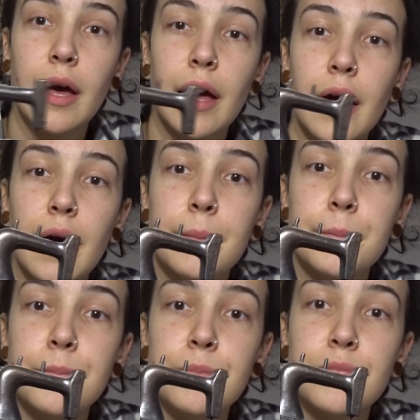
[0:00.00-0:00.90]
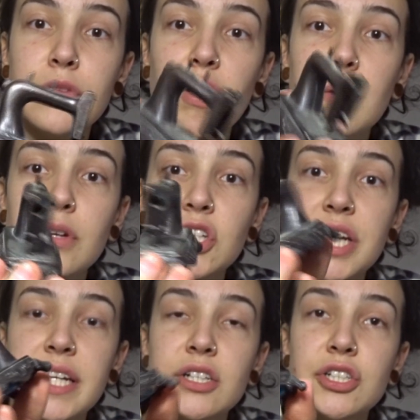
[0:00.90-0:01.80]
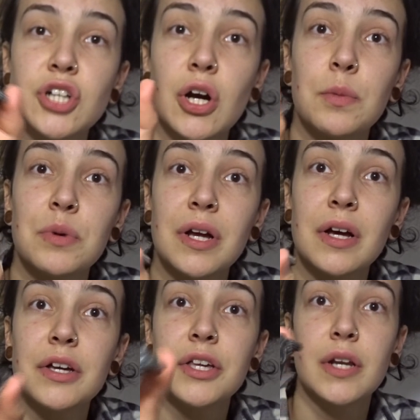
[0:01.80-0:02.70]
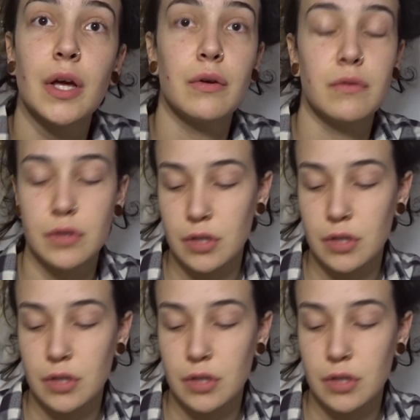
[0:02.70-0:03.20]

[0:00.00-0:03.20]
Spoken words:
Sewing machine, sharpener, you know,